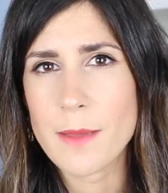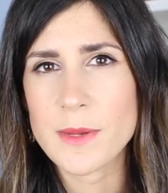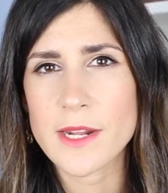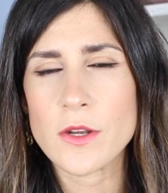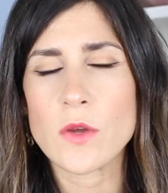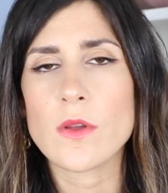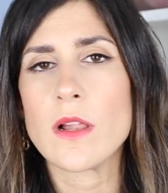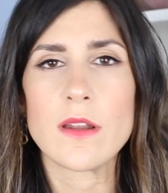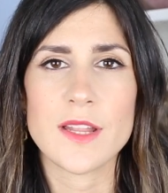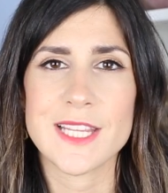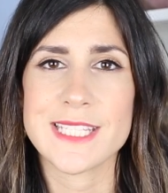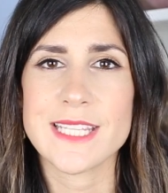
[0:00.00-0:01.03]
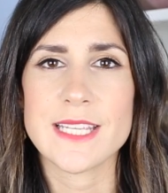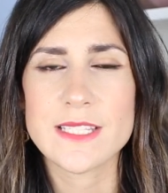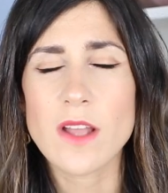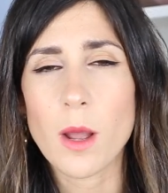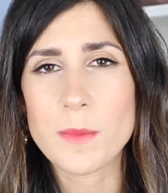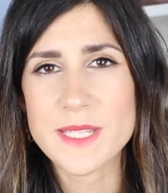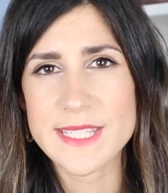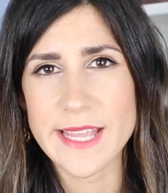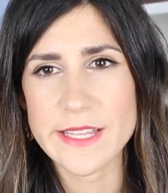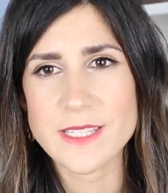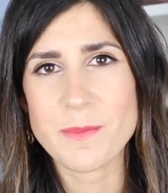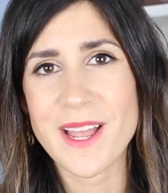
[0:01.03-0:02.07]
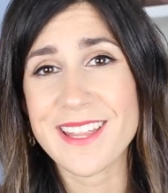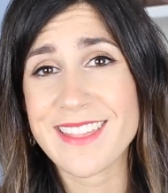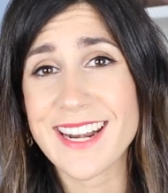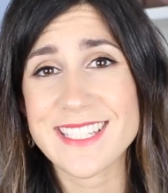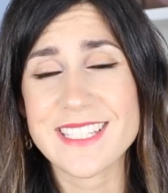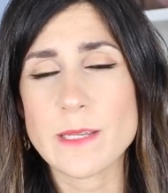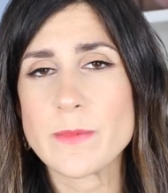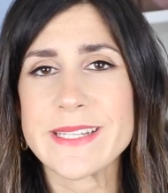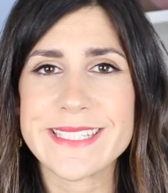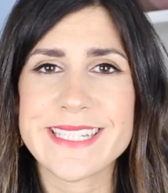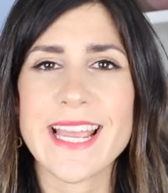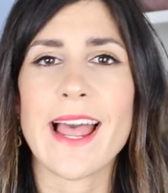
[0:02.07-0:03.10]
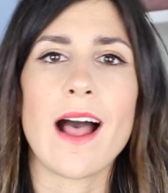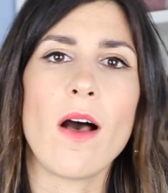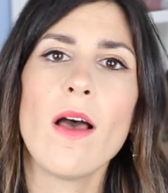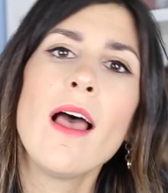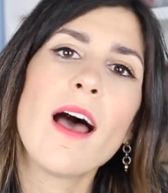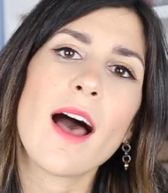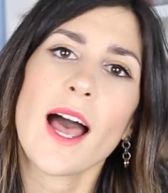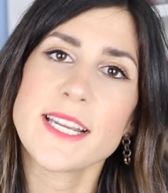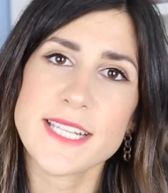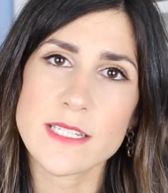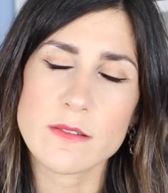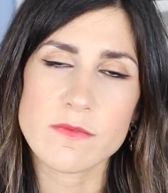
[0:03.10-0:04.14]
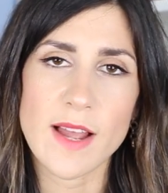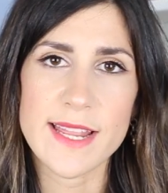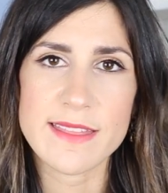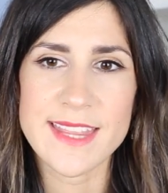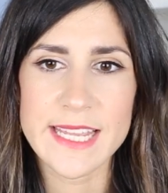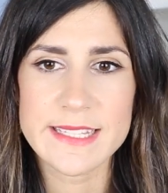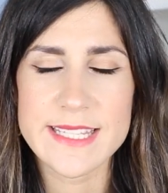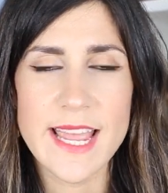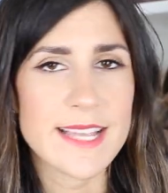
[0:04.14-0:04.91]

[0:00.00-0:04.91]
I mean, I know a lot of this is common sense, but that is typically how I tend to find things.